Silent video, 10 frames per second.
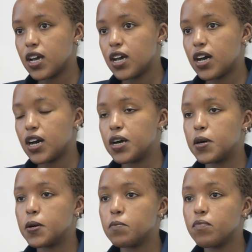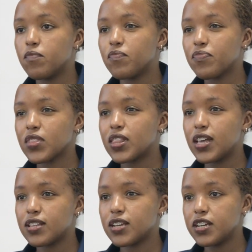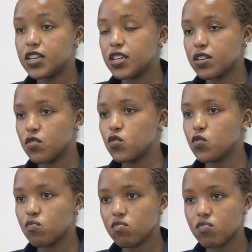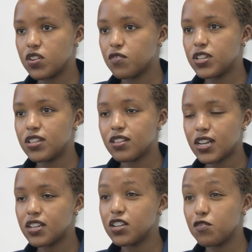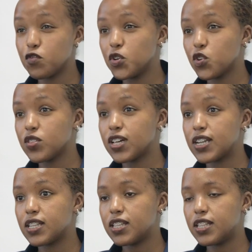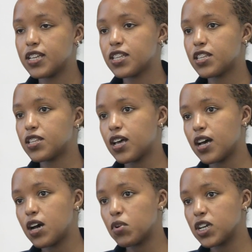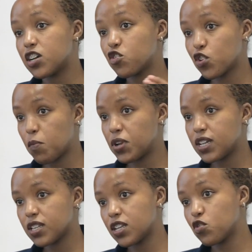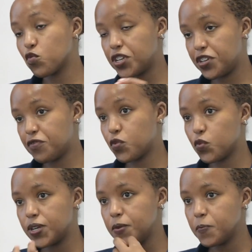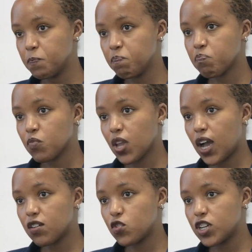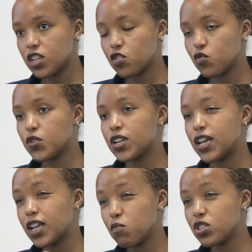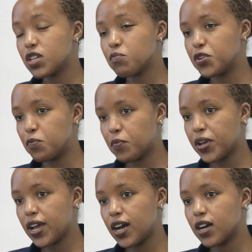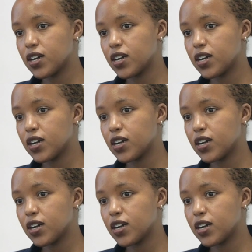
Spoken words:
there are certain, there's certain information that this applicant or applicants has to give to the advocate to enable them prepare